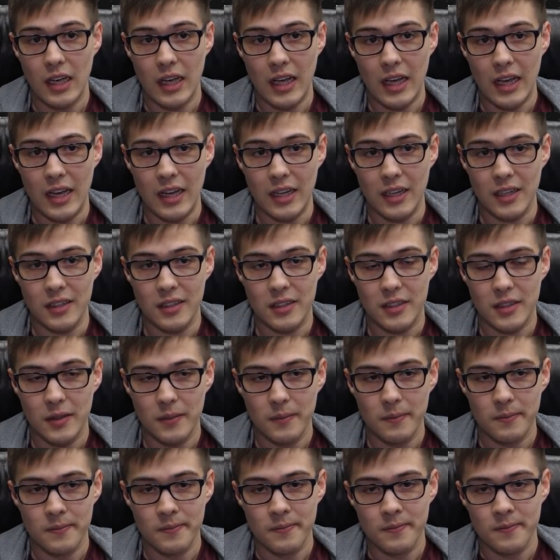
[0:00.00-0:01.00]
And
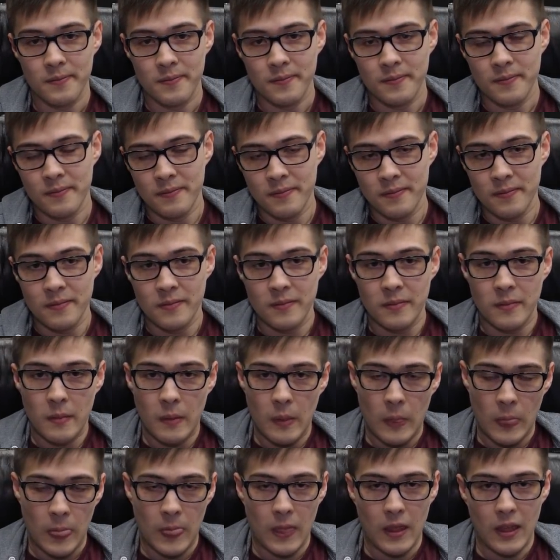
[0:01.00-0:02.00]

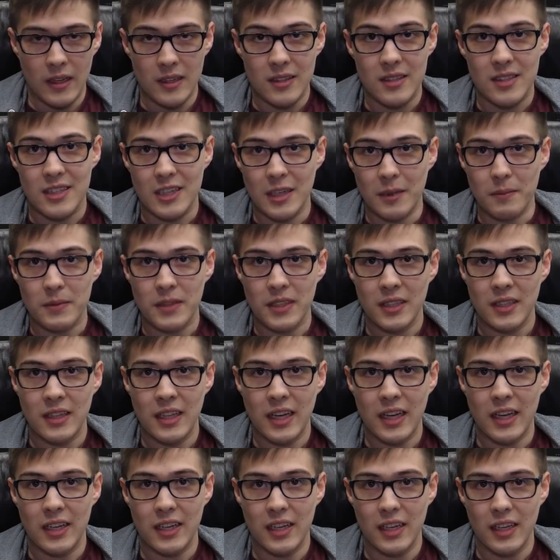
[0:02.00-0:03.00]
it's something
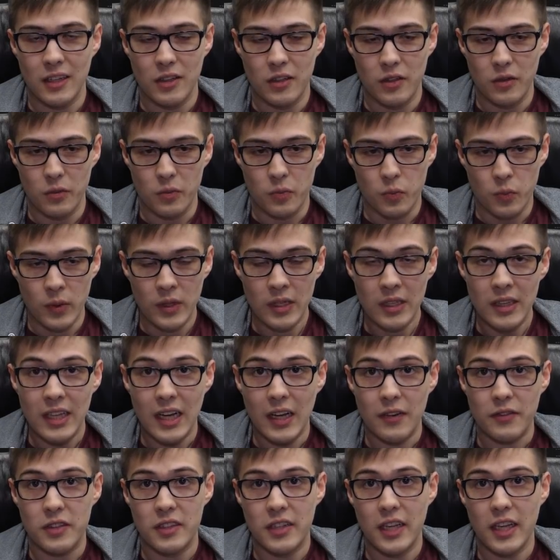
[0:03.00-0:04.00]
that you really
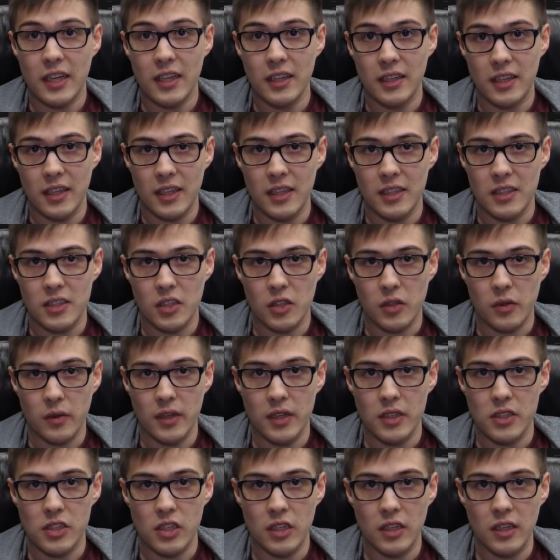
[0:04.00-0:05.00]
have to take into
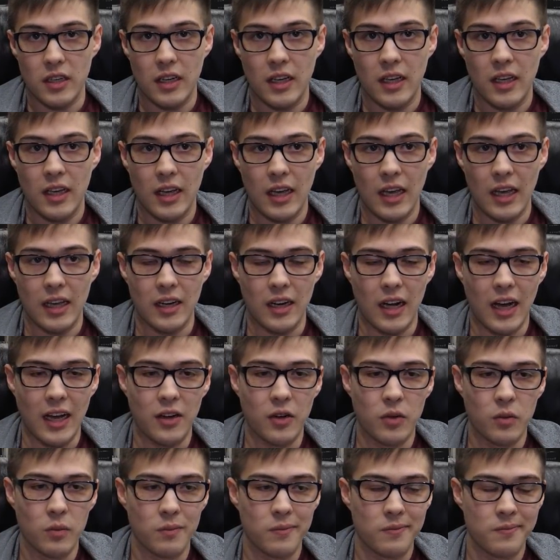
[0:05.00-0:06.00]
consideration. And I
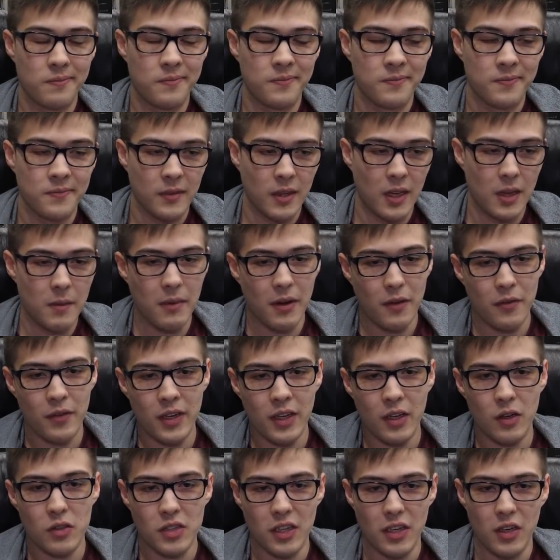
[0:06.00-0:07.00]
don't, in my
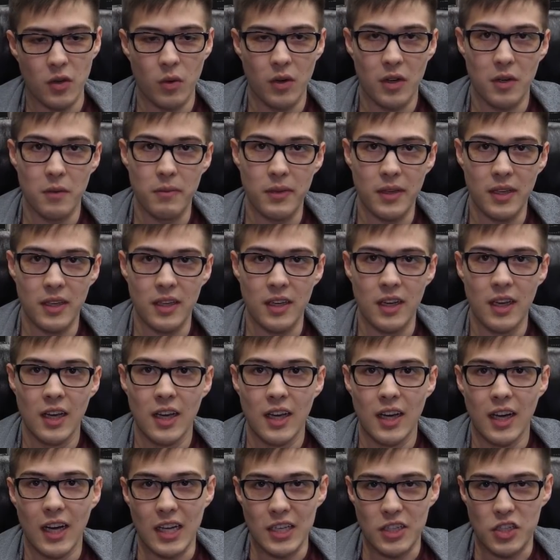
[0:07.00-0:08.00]
videos, I don't want to be
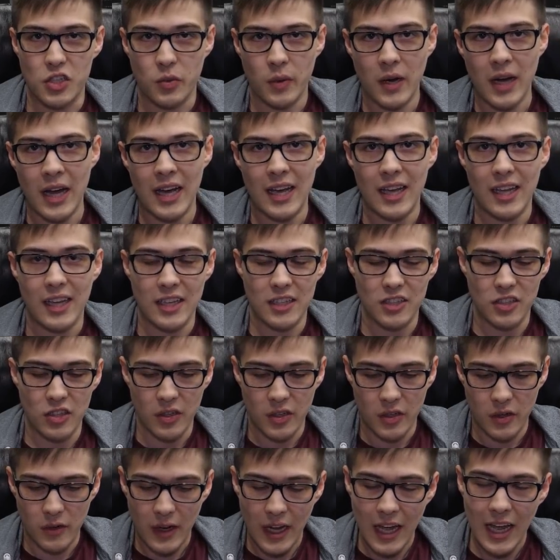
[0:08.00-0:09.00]
a drag and,
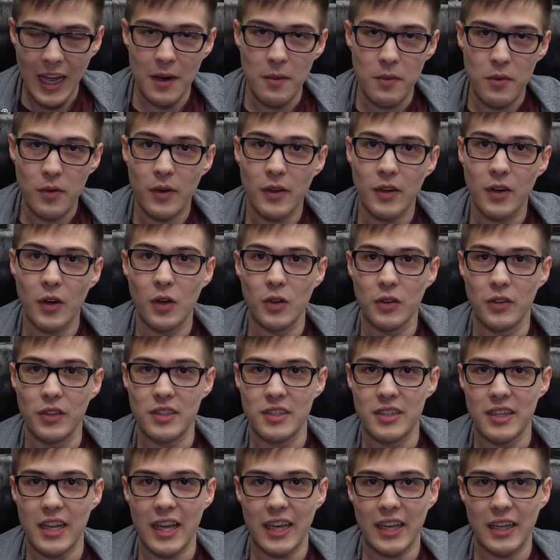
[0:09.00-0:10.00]
you know, hammering all
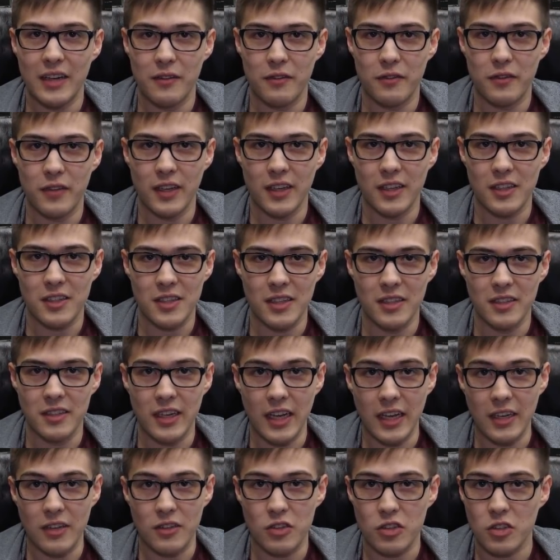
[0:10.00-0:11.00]
these negative things and
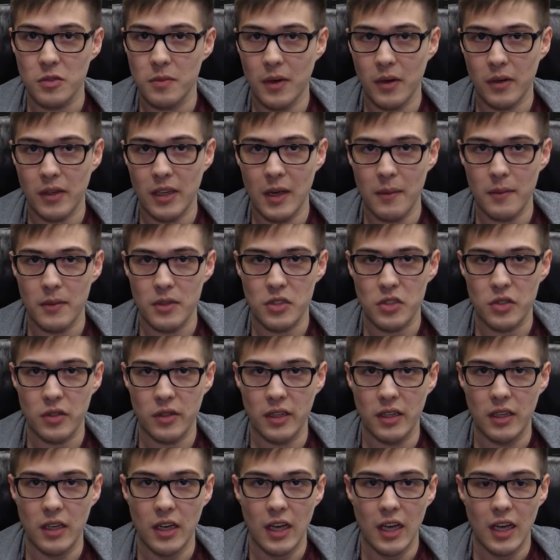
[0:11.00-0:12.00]
dangers about
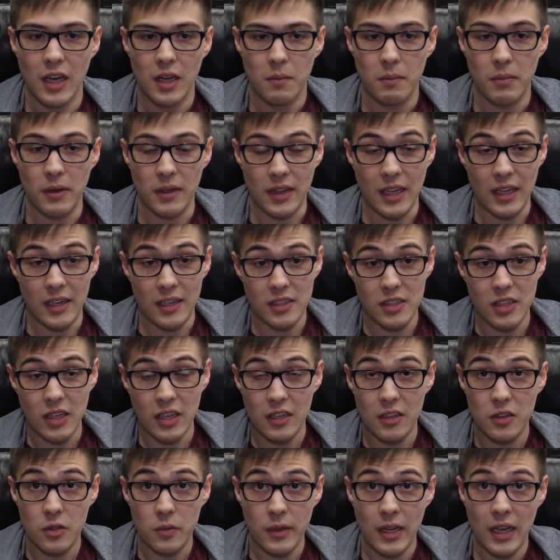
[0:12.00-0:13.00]
chemistry. But that is
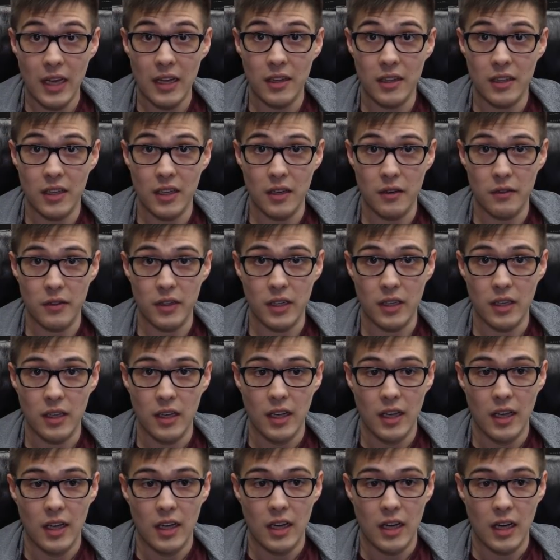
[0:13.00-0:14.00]
kind of the reality of it.
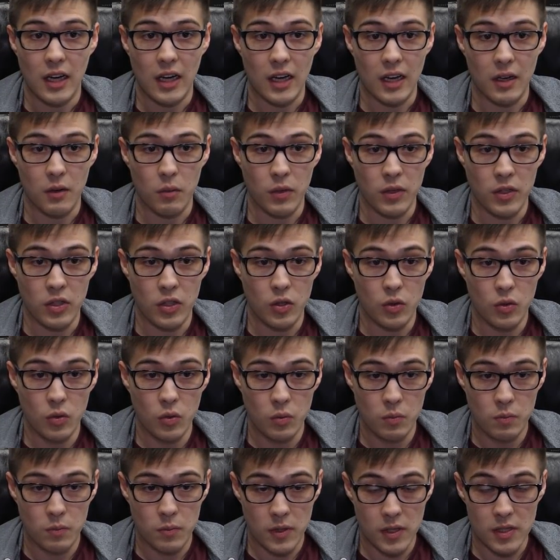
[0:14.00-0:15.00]
Uh, when
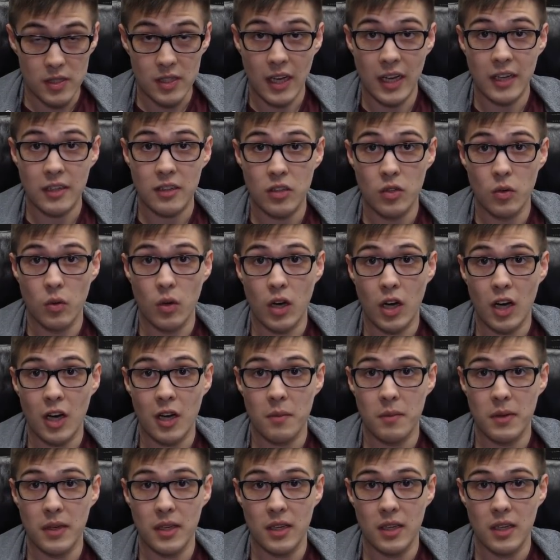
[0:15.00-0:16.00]
you decide to do a
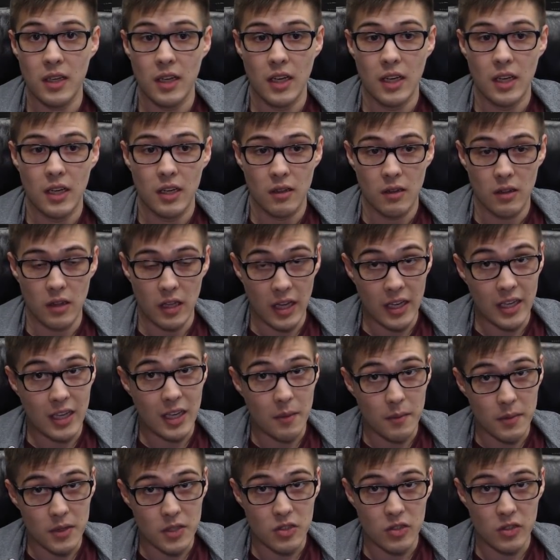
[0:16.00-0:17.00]
hobby like
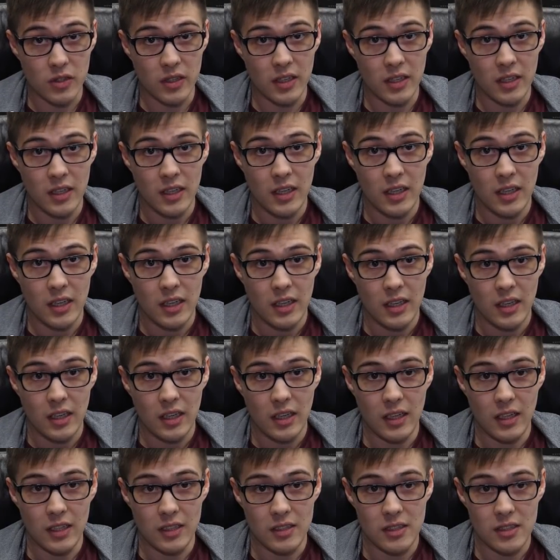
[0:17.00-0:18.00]
chemistry,
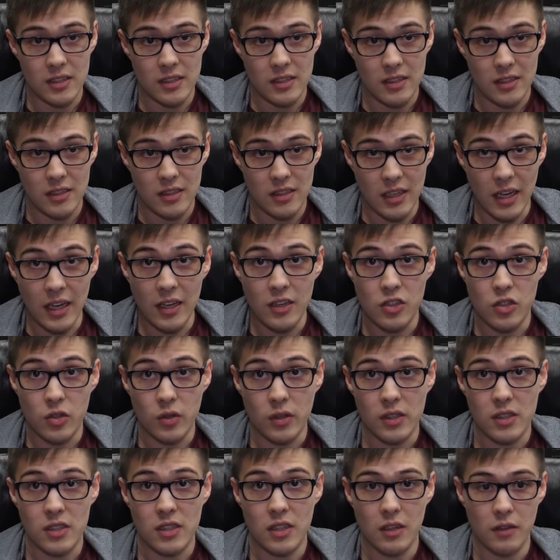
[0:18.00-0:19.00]
it's
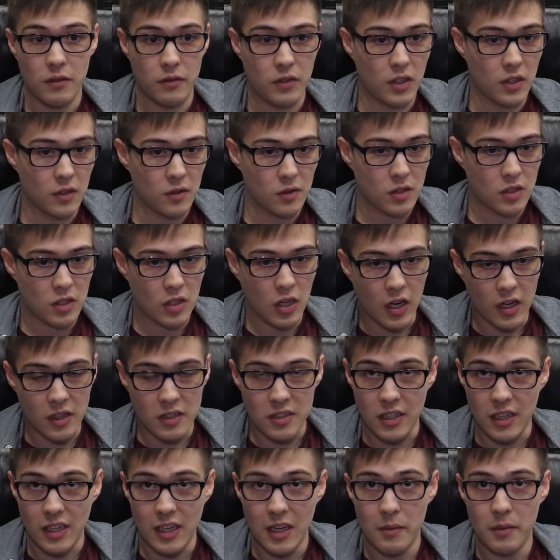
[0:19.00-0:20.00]
dangerous. It involves
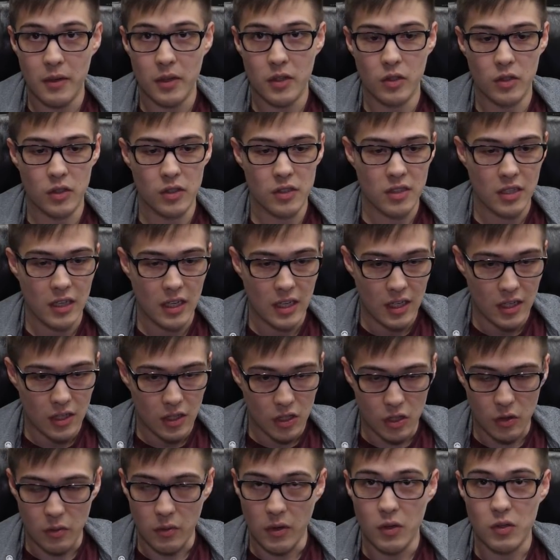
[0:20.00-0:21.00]
toxic chemicals,
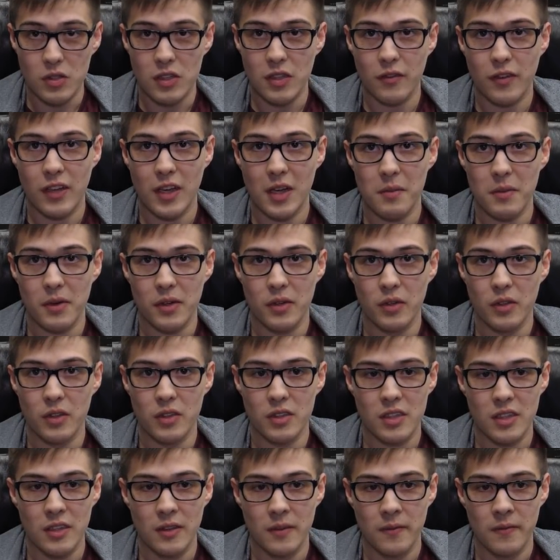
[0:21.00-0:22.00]
corrosive
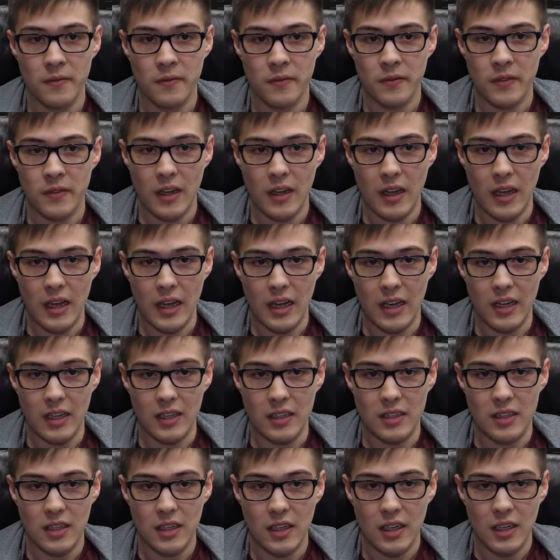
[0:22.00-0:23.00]
chemicals,
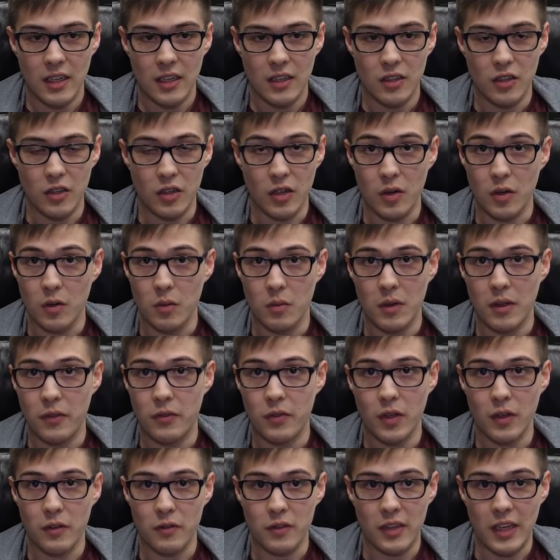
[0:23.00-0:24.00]
and, you know, if
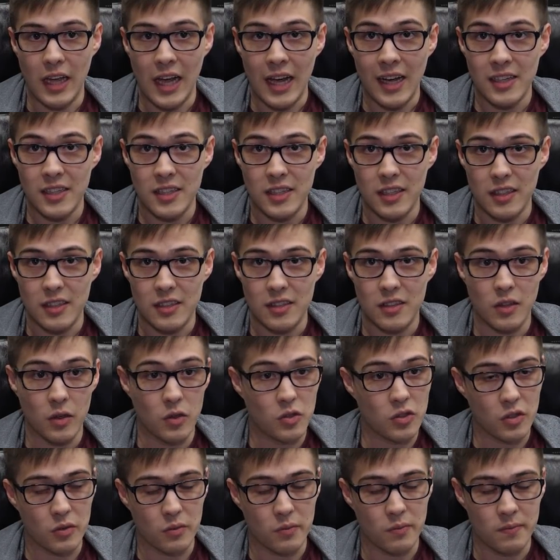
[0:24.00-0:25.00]
you have gases,
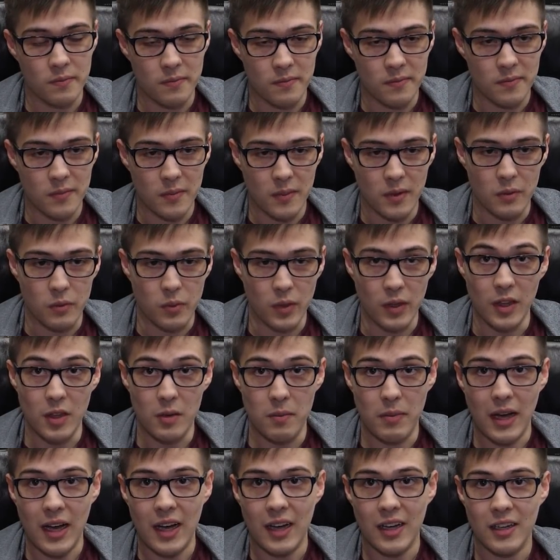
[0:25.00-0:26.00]
those are really
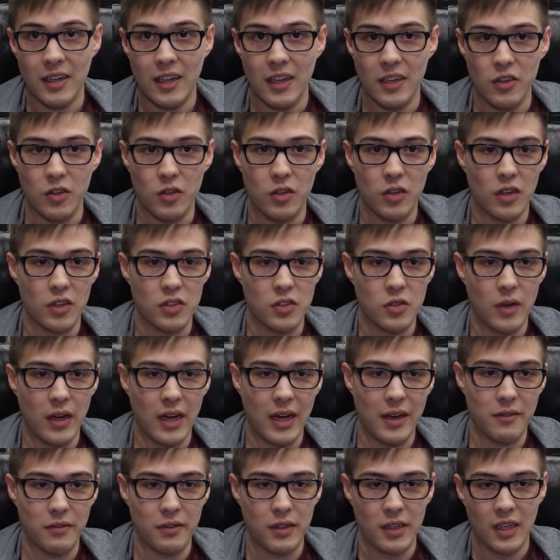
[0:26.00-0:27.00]
bad, and you can also
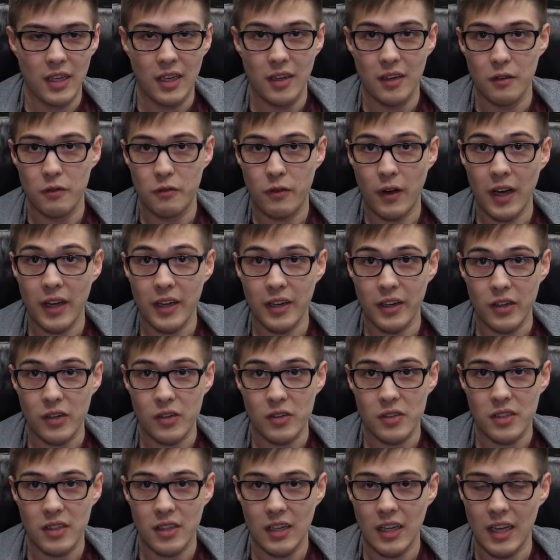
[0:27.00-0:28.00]
have
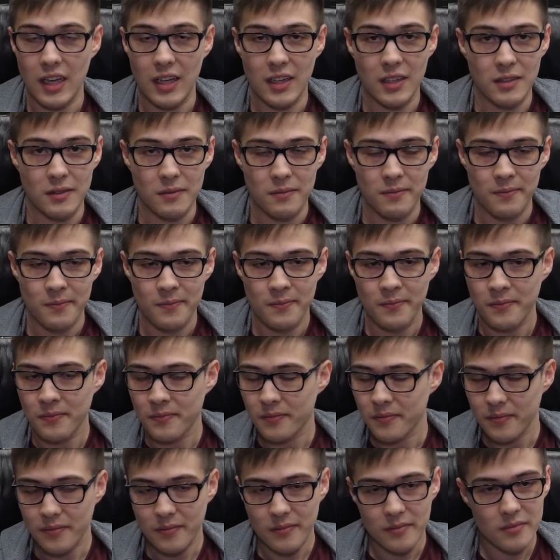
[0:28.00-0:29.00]
fires. And
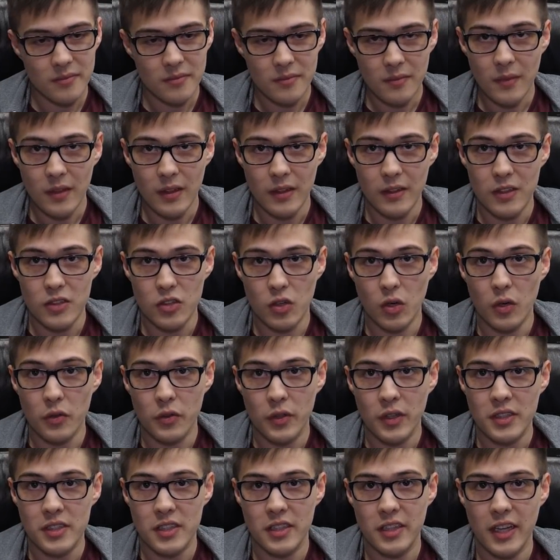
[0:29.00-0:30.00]
these are all
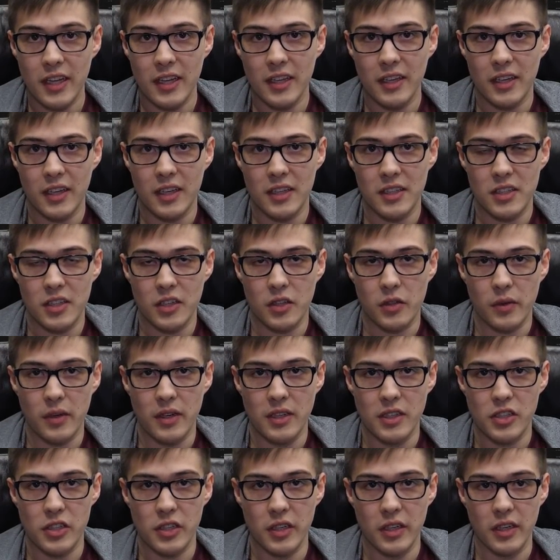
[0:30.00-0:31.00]
things to take into
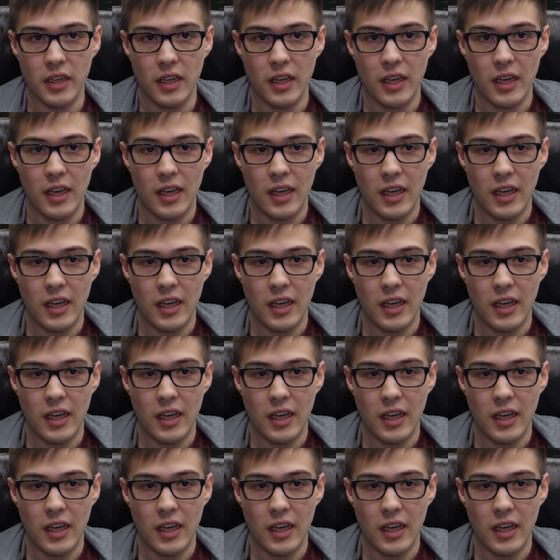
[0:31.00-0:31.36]
consideration.